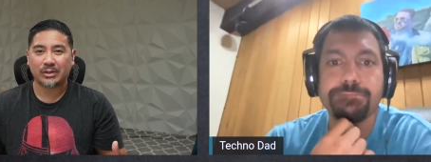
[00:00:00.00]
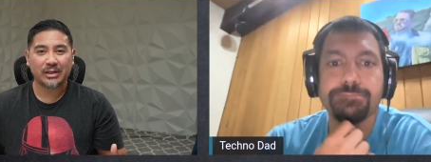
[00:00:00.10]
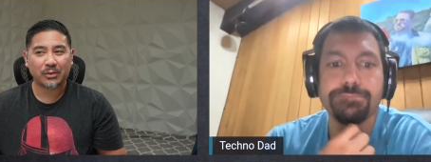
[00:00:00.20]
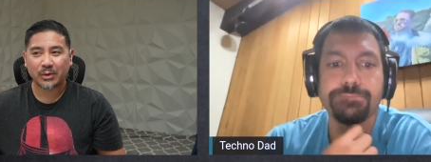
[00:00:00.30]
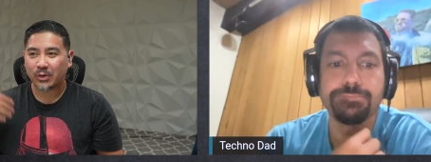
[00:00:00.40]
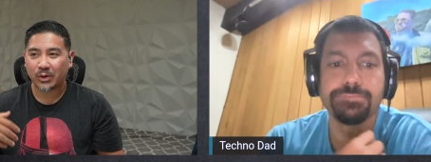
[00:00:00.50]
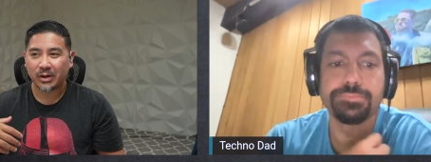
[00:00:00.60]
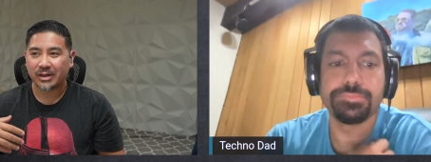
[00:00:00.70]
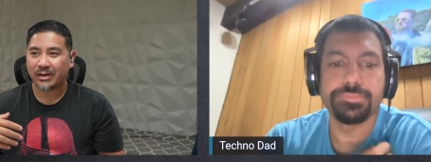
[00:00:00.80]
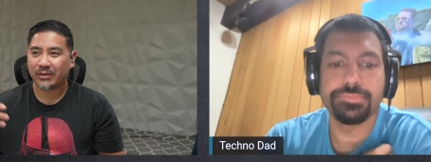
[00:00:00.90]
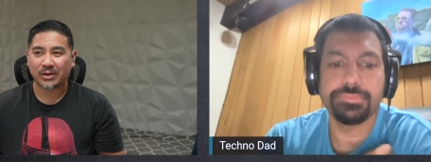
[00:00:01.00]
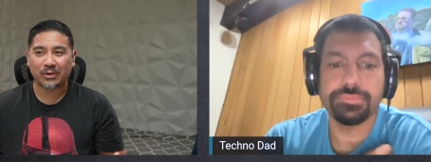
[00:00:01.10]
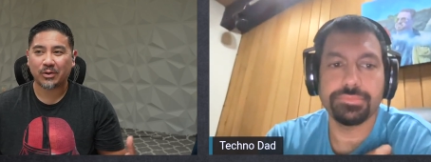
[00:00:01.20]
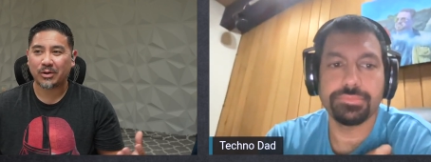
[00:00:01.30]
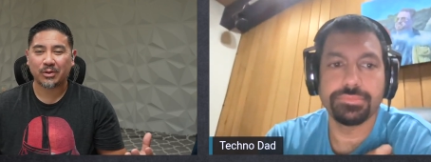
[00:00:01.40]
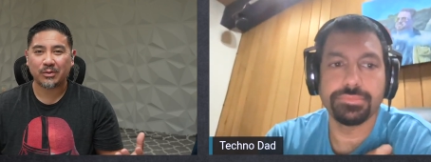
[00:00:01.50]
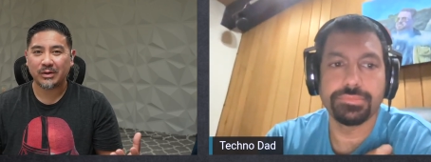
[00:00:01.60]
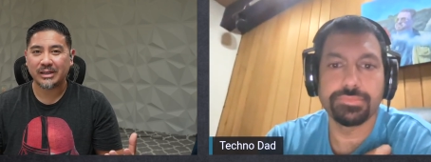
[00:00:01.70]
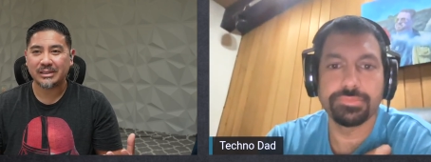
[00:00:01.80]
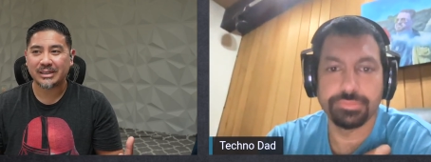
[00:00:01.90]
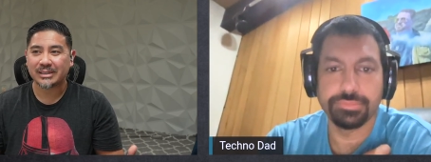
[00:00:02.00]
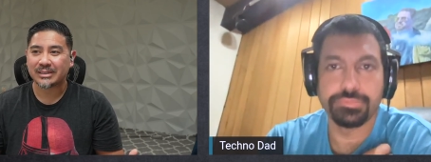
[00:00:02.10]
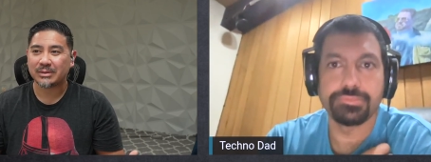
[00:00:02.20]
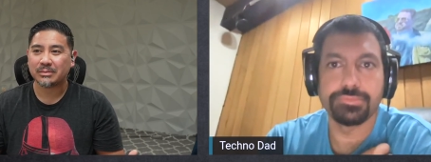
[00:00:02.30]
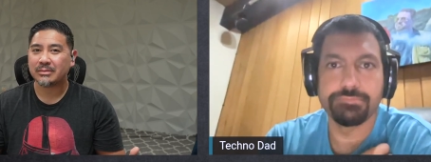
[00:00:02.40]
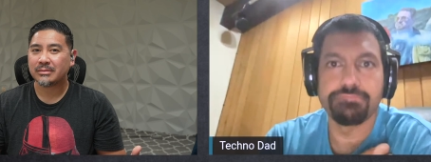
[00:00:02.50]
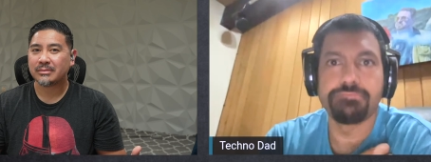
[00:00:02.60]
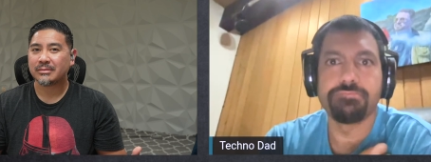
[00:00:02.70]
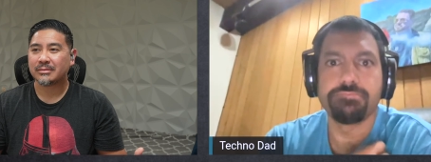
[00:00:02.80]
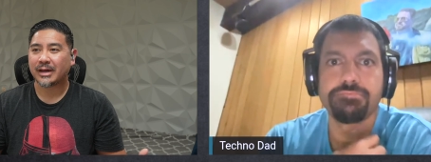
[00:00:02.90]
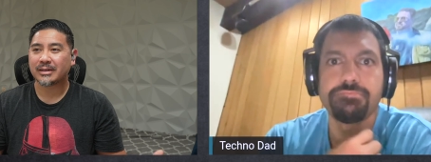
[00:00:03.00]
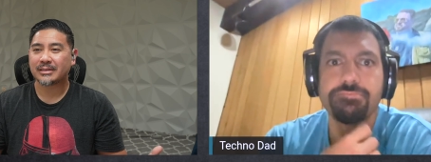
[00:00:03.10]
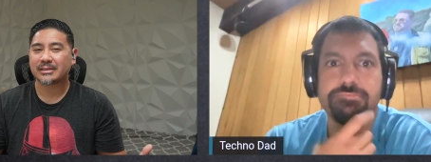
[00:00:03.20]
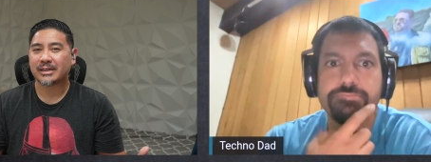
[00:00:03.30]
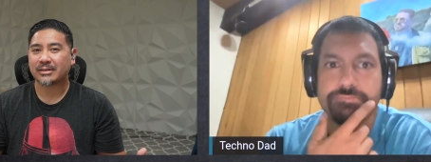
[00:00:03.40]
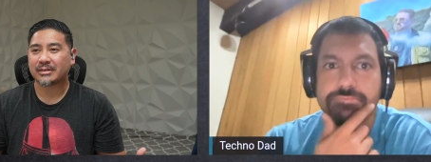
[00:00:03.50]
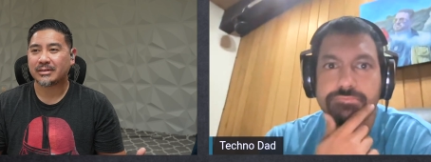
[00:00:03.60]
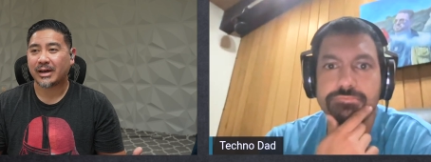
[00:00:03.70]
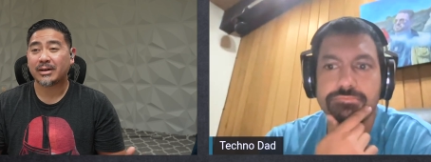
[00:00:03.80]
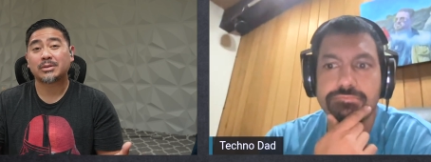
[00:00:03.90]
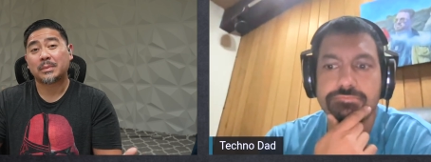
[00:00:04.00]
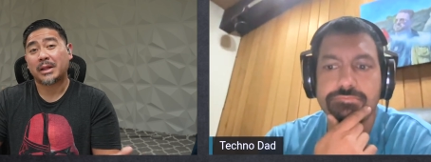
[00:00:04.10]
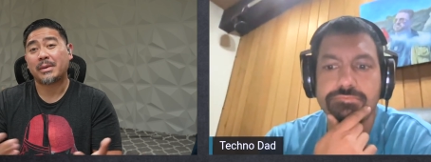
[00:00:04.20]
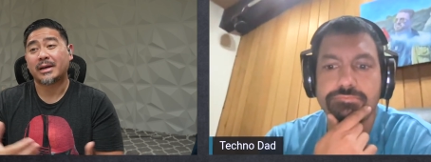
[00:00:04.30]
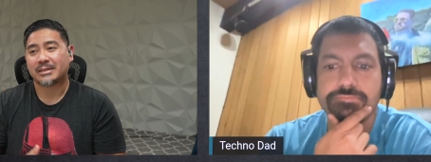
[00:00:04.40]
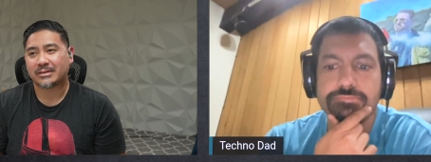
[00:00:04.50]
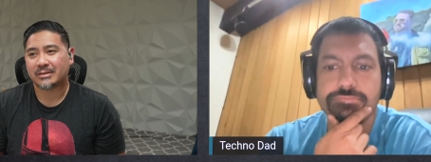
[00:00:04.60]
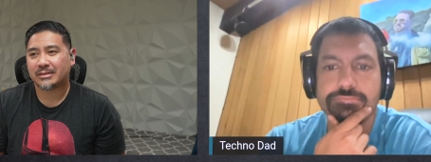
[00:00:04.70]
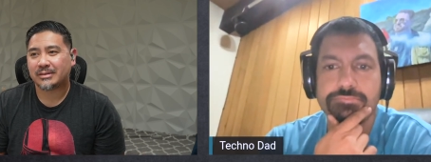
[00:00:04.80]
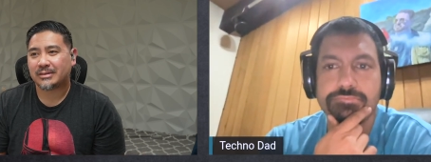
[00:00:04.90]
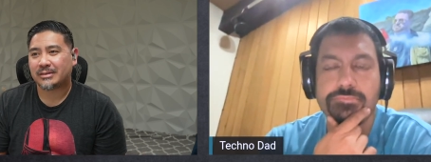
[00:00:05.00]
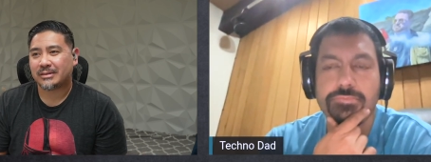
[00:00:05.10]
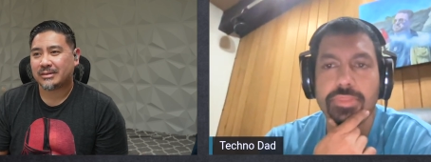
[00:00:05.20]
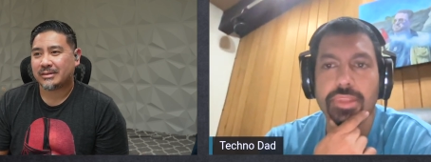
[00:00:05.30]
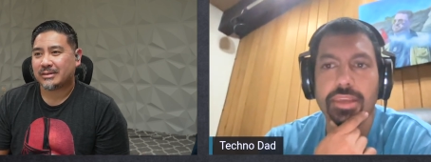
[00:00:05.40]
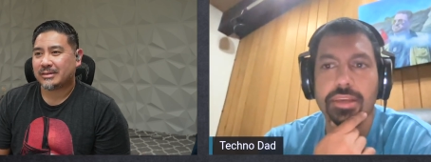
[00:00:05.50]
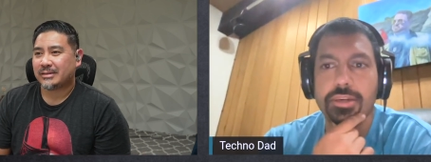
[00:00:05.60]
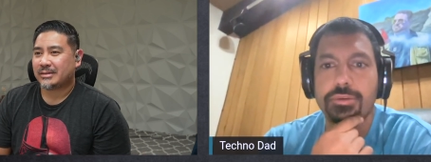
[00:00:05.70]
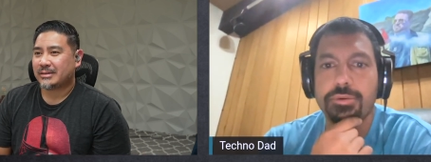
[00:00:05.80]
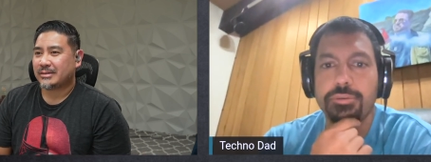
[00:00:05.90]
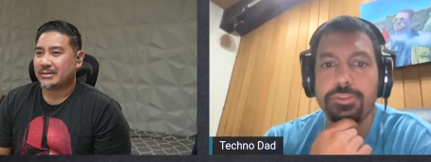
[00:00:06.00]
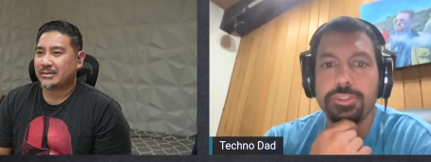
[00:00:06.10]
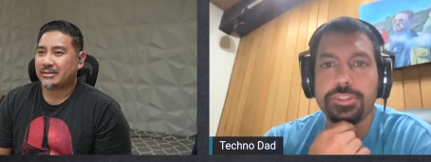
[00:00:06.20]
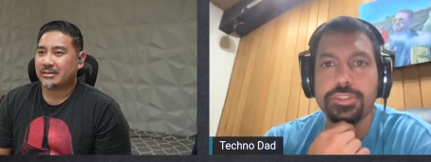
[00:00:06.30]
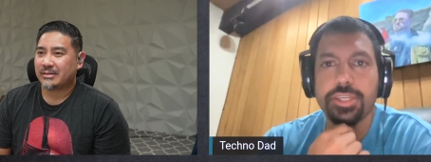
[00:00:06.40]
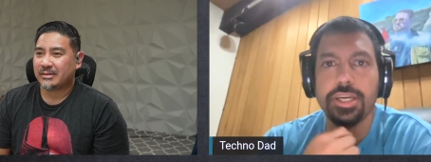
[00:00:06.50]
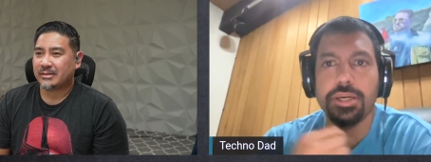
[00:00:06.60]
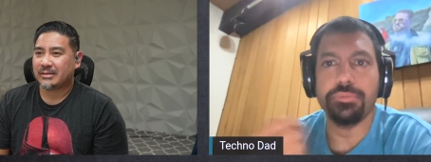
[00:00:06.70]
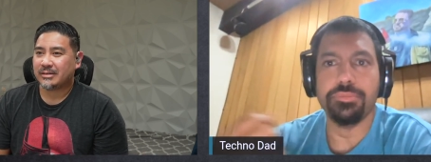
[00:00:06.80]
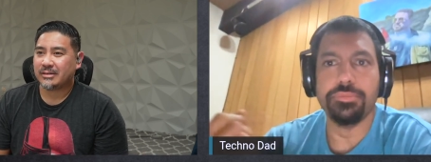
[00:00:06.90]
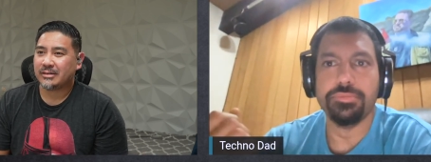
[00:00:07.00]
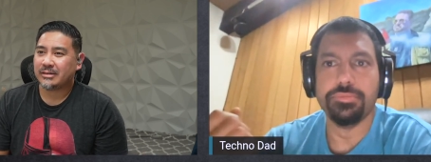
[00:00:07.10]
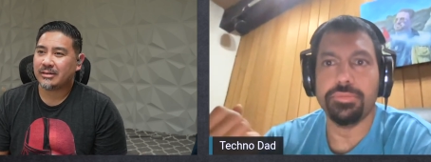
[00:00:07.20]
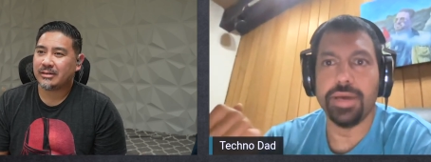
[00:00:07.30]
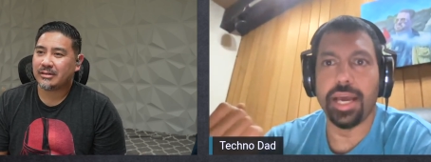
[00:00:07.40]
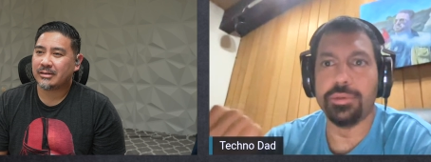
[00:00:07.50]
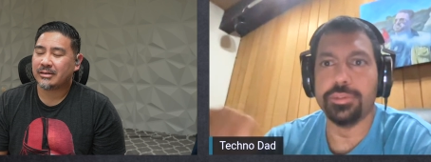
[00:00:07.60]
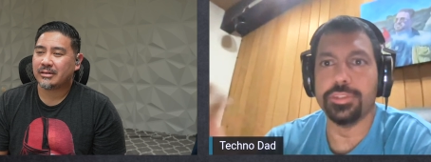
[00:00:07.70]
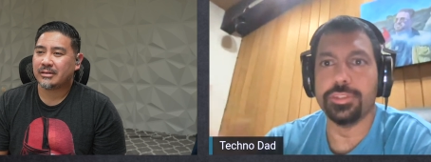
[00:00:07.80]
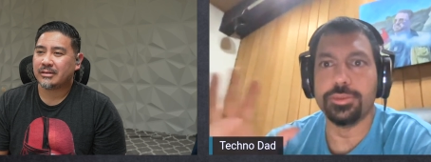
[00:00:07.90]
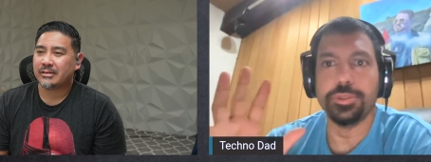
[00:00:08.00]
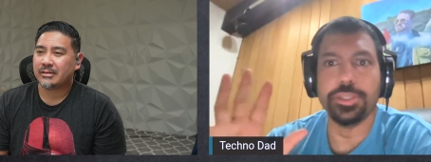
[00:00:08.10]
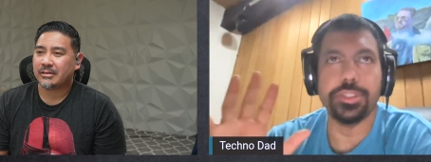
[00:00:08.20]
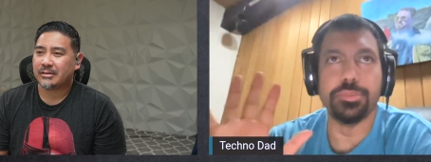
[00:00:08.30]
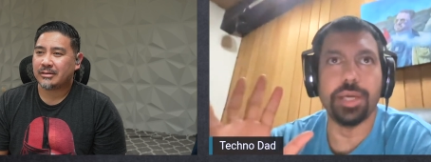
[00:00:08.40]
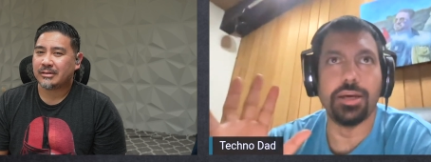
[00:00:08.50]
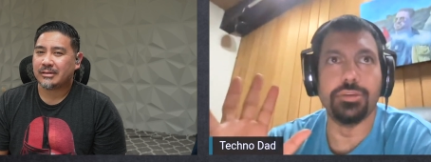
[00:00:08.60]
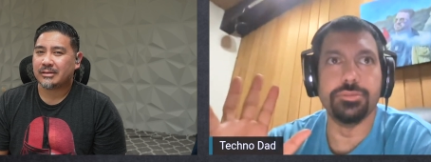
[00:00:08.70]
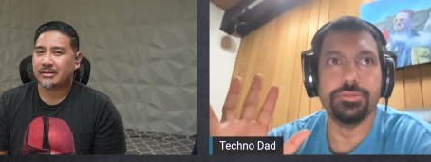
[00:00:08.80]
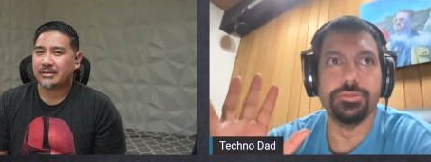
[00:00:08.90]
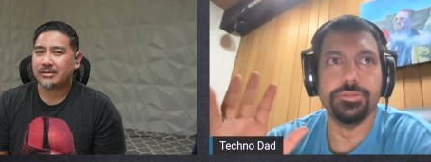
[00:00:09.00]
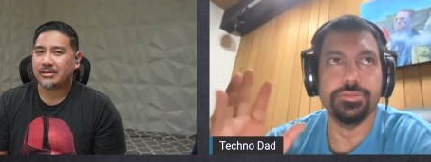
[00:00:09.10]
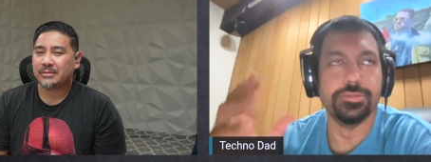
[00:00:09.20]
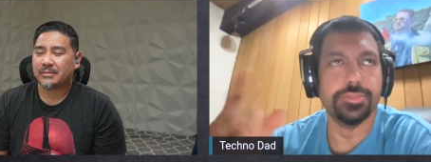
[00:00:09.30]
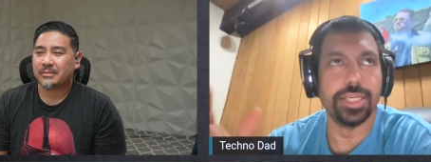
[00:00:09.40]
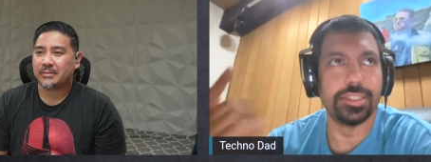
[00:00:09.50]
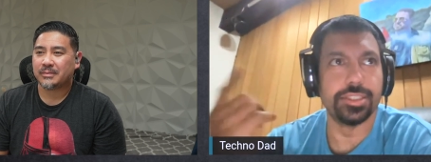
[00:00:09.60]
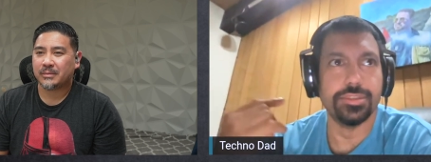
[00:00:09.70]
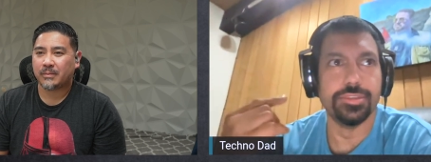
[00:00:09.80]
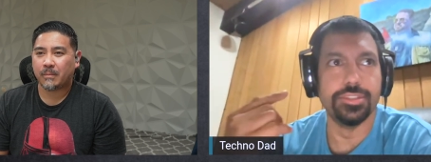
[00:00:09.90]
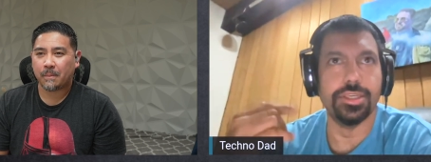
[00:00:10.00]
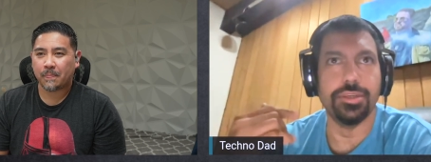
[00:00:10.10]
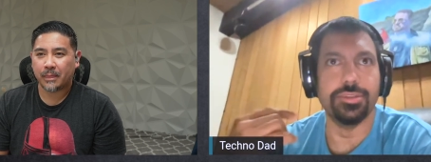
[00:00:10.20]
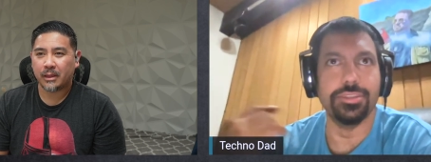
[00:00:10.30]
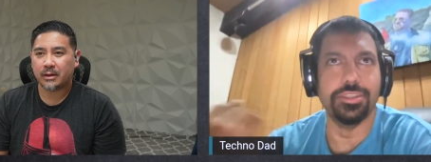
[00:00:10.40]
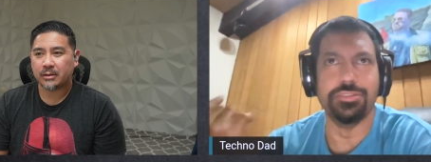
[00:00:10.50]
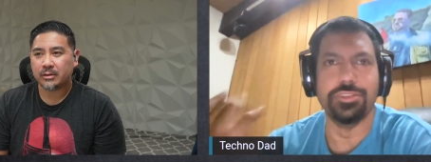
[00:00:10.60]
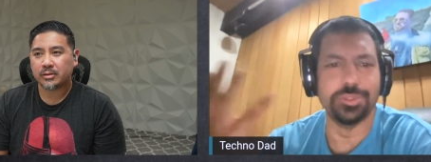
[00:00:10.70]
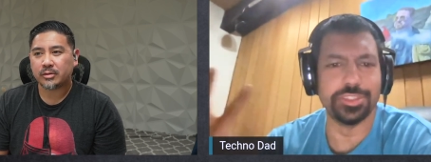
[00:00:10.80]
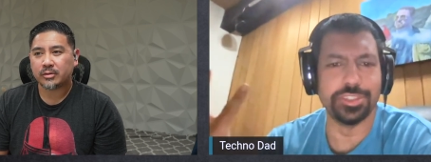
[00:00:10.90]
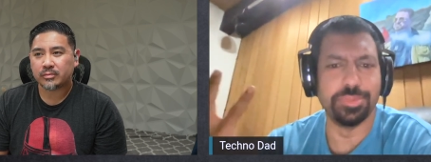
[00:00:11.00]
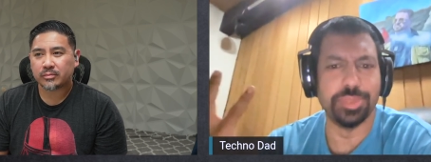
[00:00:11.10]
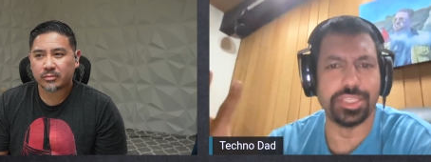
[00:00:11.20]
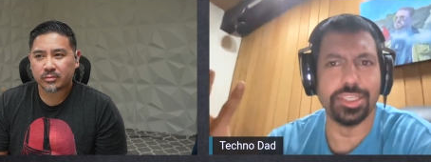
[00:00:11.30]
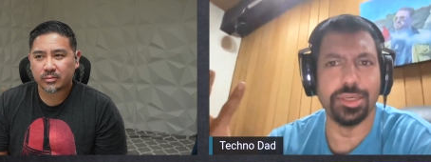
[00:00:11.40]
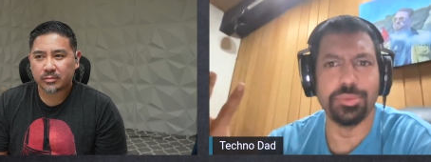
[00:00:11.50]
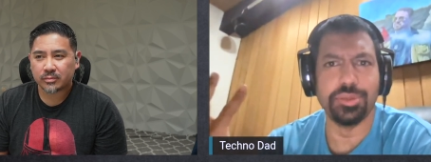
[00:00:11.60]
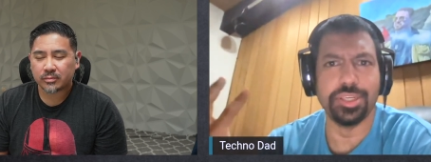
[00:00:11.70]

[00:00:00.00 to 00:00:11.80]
Speaker 1: You did a recording of your Auro-3D system. How does it sound? How does the playback sound?
Speaker 2: Well, first, I was a little worried about, like, you know, if it was going to pick it up or